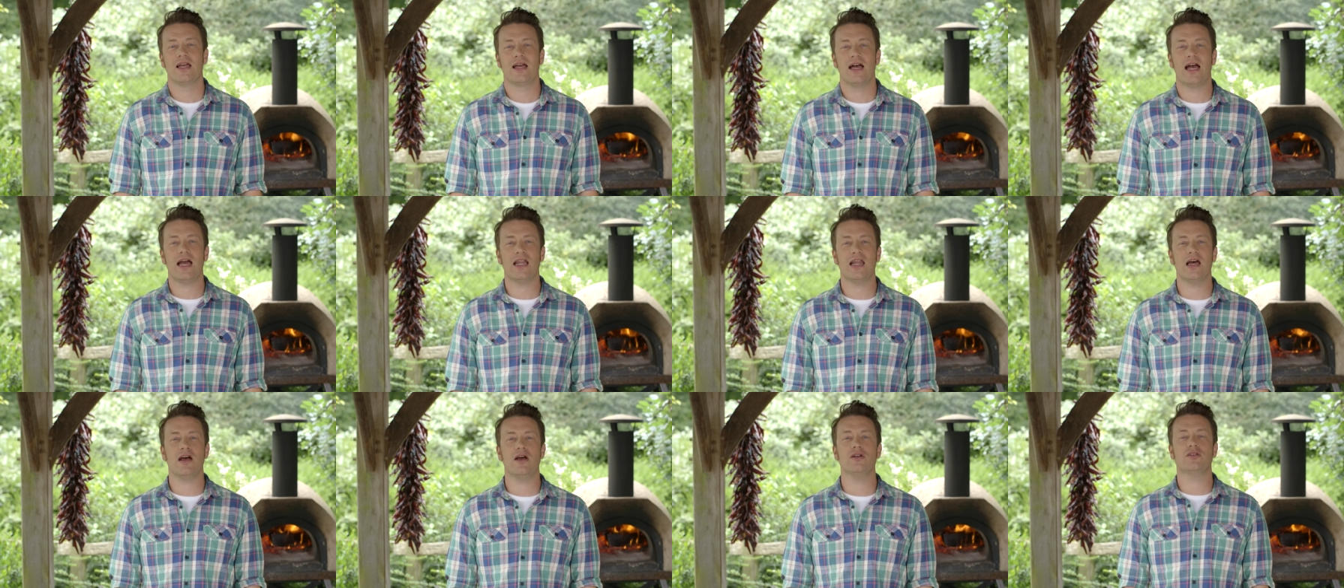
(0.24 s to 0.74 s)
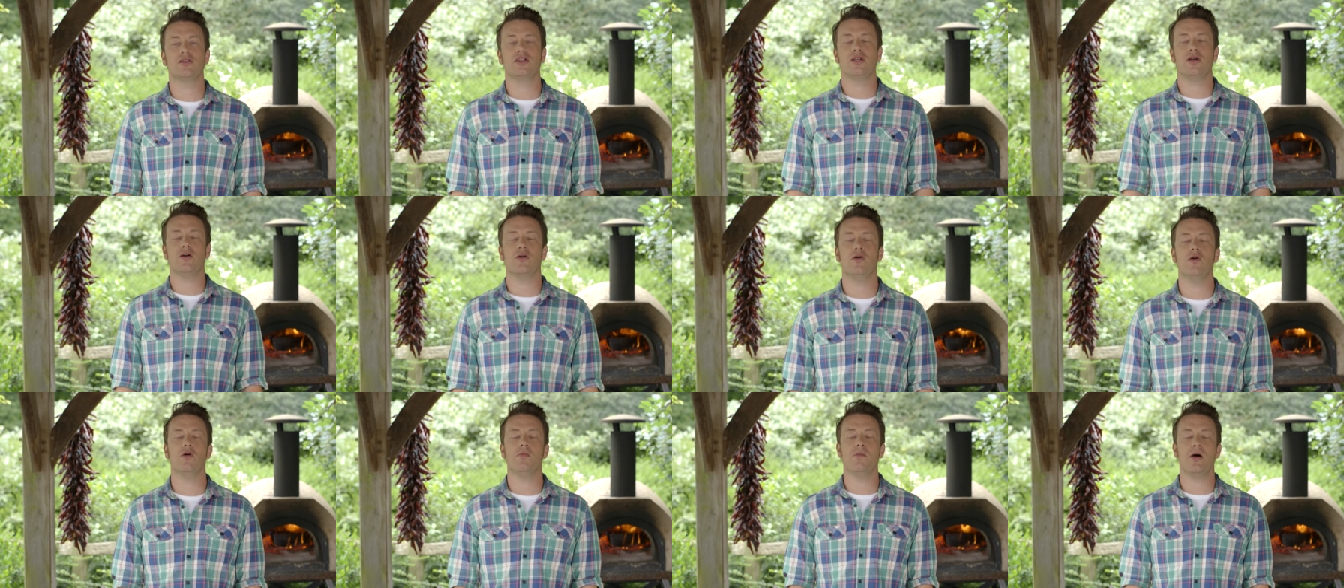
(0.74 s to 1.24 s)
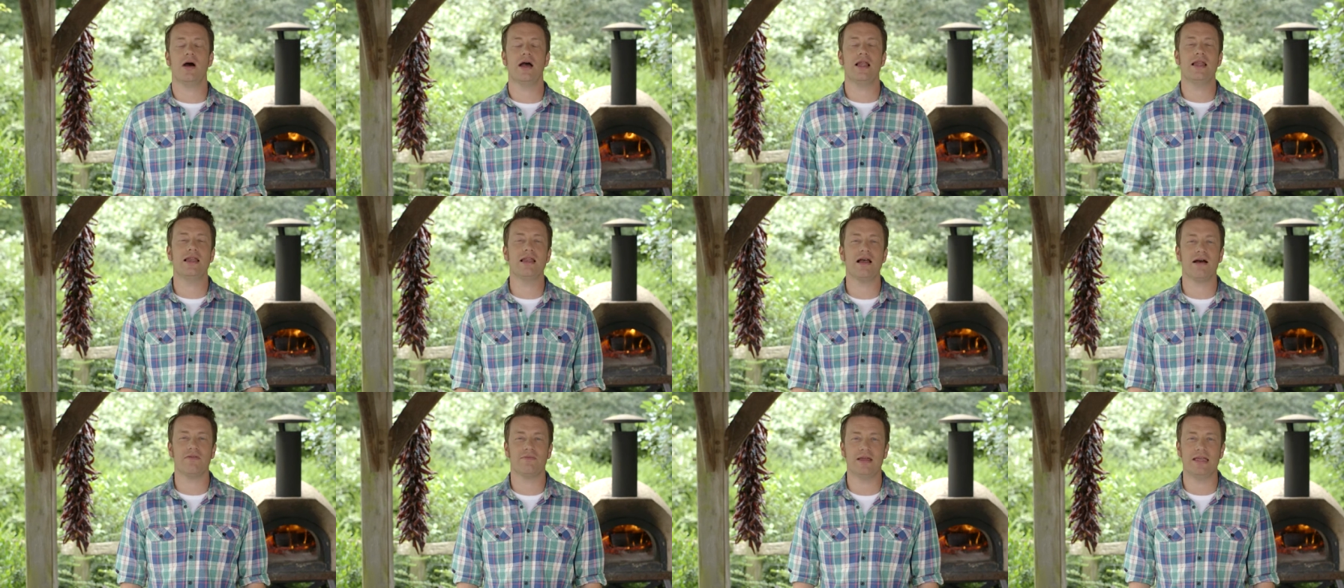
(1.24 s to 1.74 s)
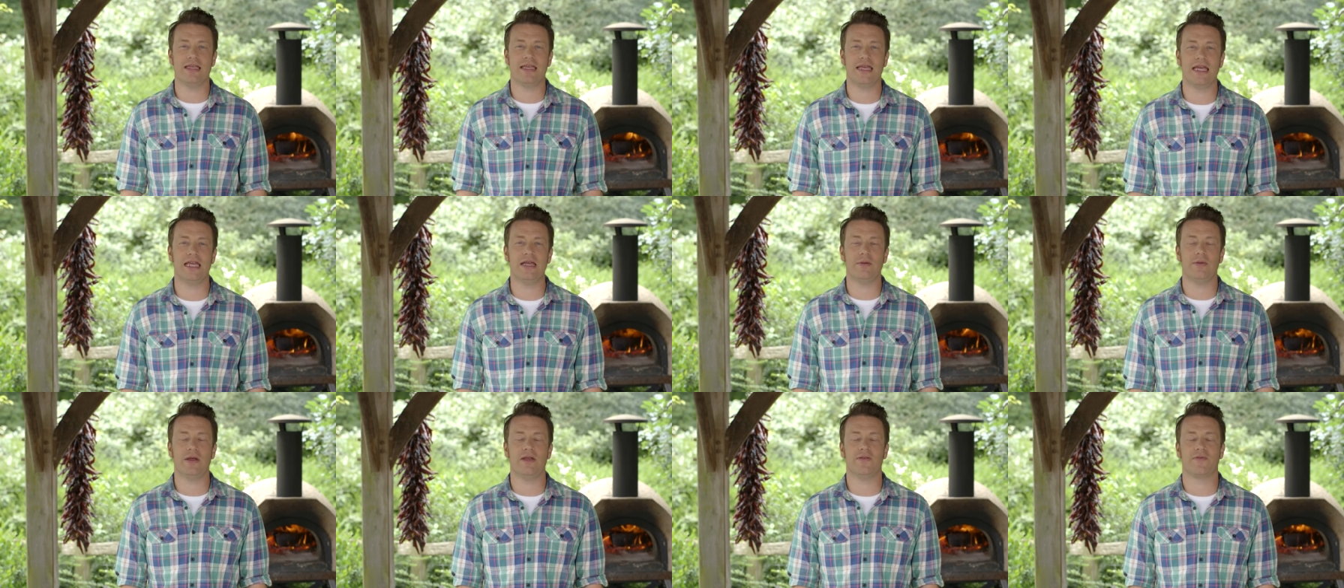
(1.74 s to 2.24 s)
Hello to all my lovely
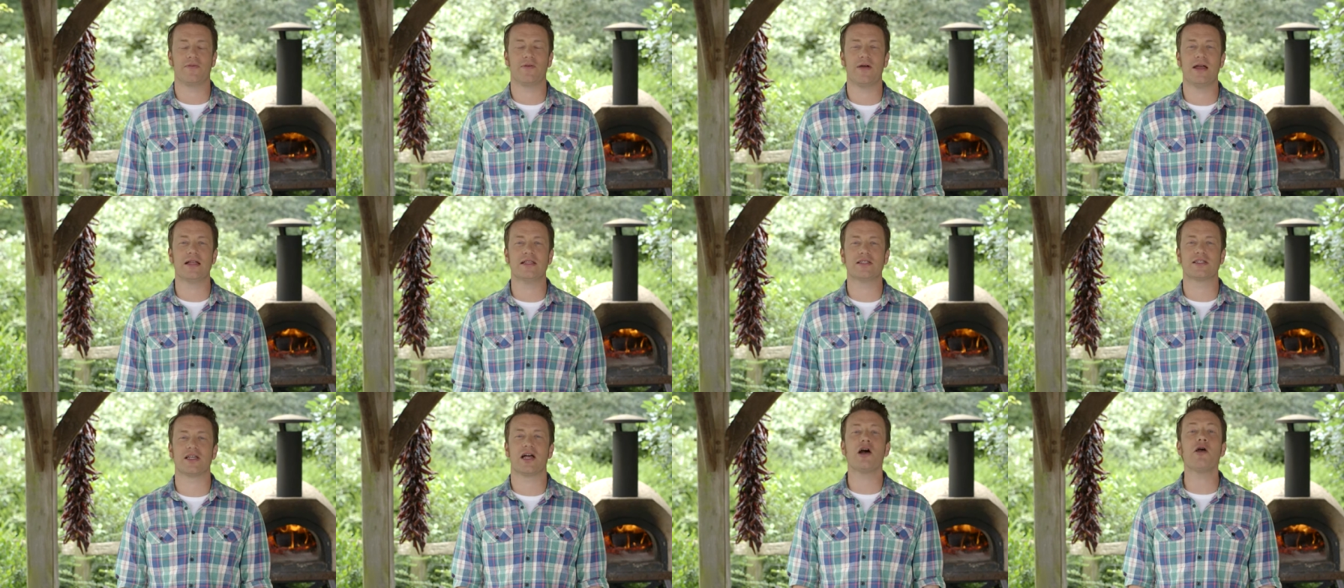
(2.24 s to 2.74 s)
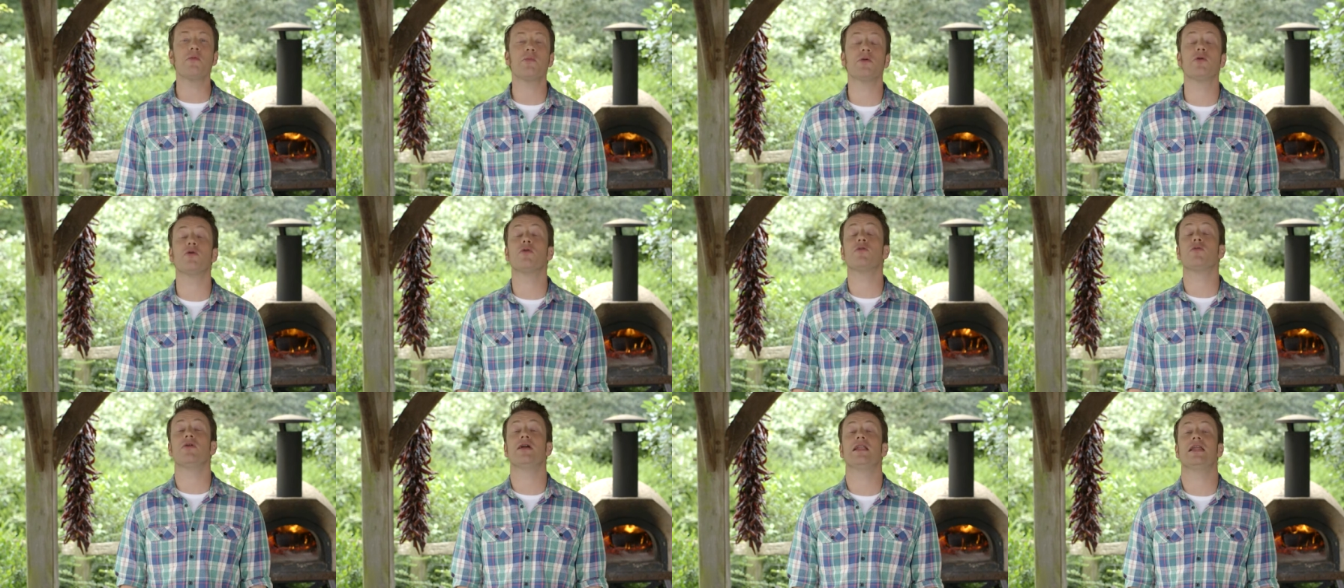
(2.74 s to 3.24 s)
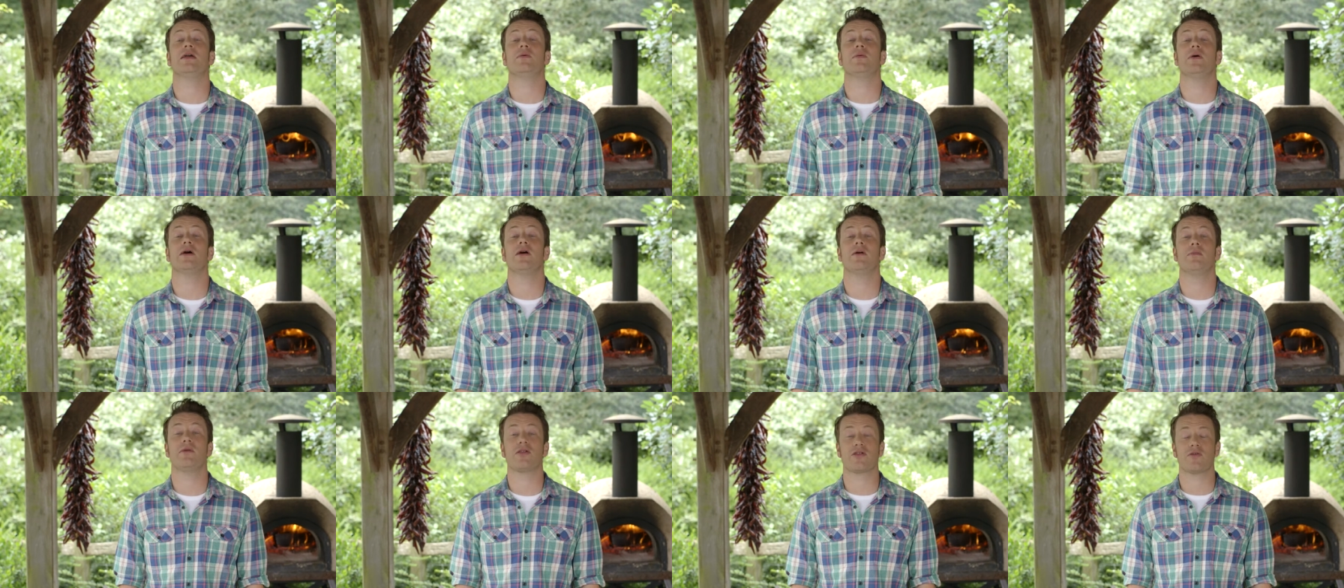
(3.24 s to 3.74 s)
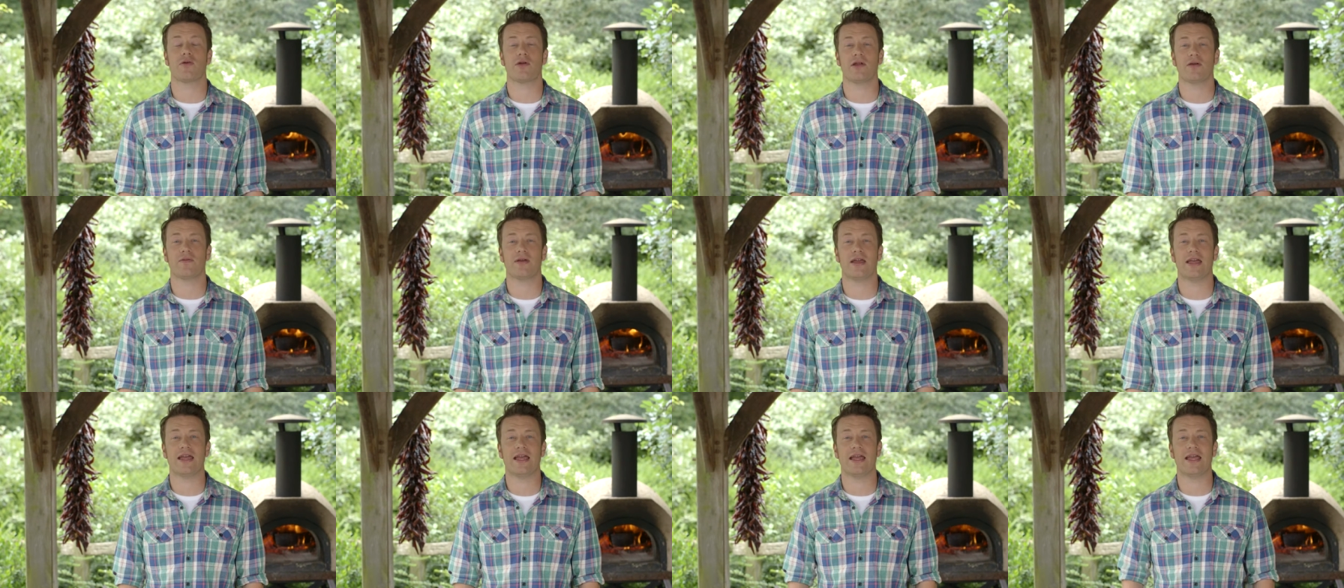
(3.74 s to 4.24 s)
Kiwi friends. I hope you're all really well. Mr.
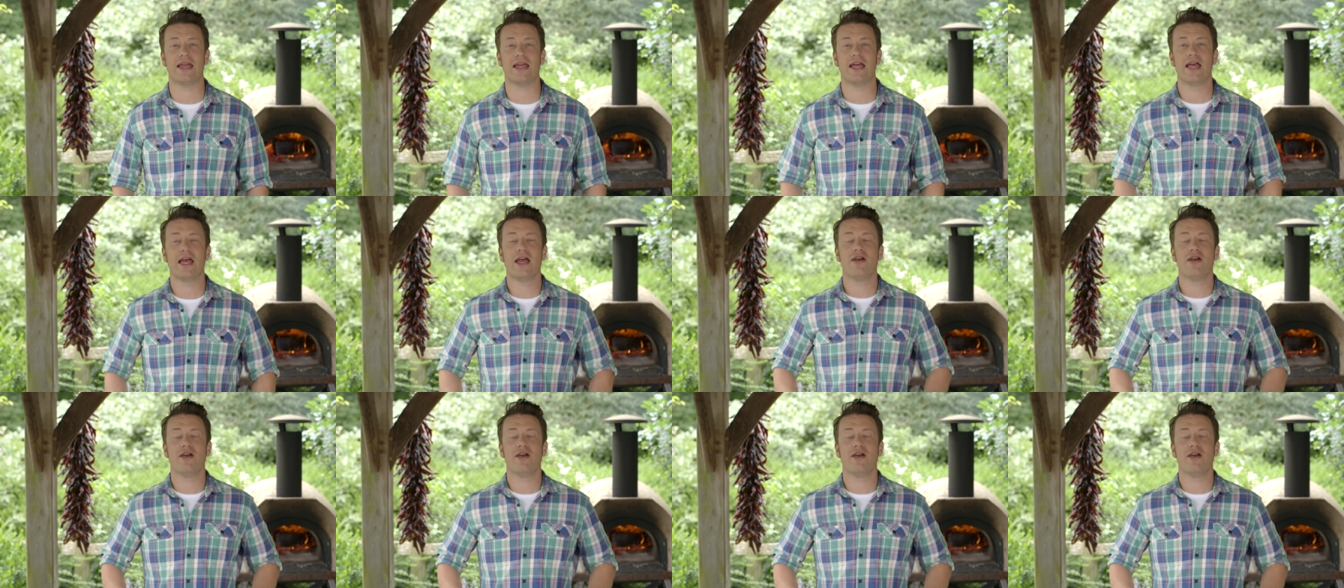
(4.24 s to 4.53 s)
Oliver here.